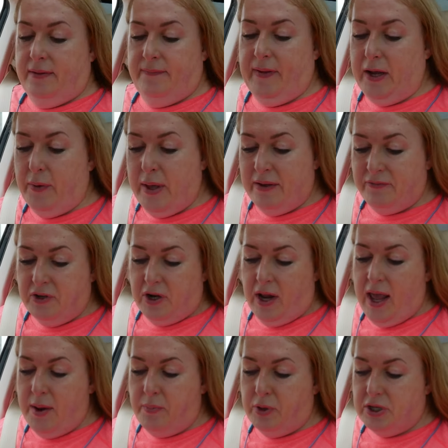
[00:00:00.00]
And now I haven't got a
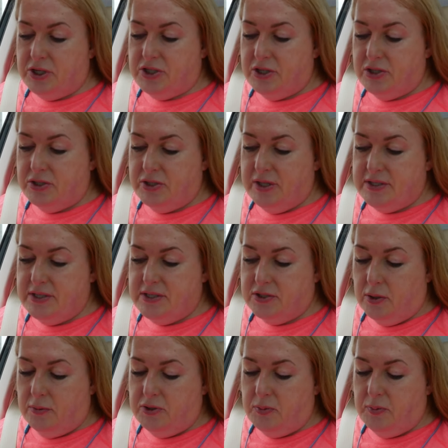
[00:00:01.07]
hairbrush, so this is
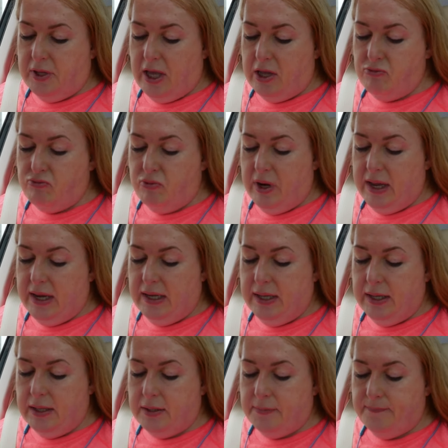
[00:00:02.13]
going to be a
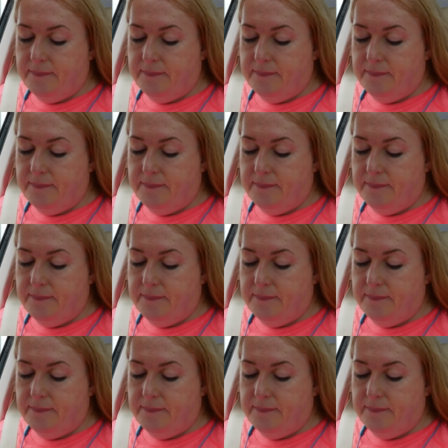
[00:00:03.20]
really